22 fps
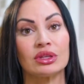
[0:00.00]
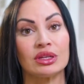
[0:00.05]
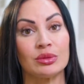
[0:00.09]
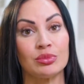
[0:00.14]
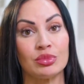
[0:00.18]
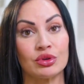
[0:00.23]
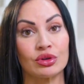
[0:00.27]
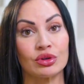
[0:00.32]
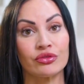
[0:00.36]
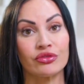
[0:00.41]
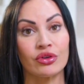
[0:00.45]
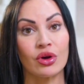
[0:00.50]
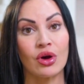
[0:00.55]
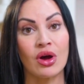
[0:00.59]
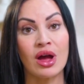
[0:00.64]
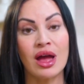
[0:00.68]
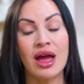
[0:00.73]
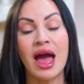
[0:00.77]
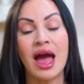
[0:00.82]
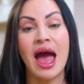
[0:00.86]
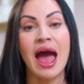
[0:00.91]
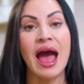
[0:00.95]
beautiful.
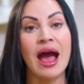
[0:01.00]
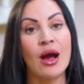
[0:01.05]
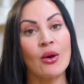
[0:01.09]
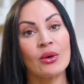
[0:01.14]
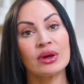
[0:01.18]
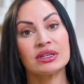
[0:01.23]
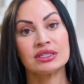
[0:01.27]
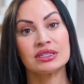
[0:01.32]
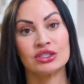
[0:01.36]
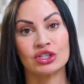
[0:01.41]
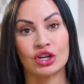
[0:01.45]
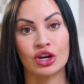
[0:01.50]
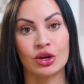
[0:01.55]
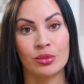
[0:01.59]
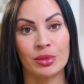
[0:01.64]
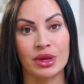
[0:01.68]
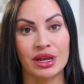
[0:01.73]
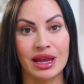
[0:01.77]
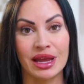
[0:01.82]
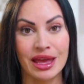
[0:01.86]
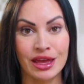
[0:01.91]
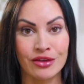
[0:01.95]
How I
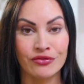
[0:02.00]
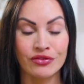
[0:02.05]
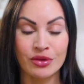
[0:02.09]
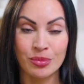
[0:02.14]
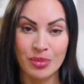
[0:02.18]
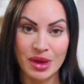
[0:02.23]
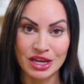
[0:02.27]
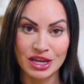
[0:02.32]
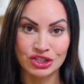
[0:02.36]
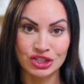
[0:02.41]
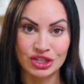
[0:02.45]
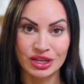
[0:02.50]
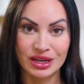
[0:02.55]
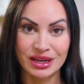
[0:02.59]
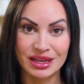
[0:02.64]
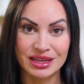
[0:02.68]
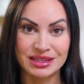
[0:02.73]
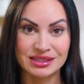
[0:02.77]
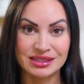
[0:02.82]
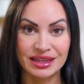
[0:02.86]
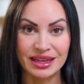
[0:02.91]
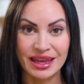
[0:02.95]
determine if a patient
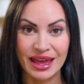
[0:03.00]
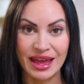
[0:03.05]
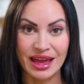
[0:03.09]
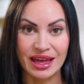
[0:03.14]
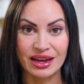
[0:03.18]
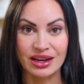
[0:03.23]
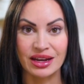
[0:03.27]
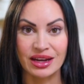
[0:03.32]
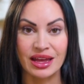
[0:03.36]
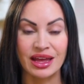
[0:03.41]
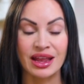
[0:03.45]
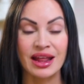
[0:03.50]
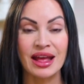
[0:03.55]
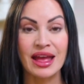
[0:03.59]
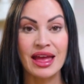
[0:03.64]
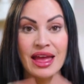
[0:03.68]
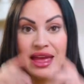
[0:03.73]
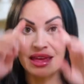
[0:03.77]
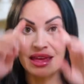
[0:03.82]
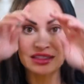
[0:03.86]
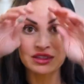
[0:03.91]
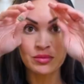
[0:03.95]
is a candidate
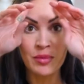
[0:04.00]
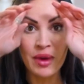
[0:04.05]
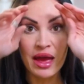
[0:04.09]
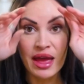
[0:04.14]
is by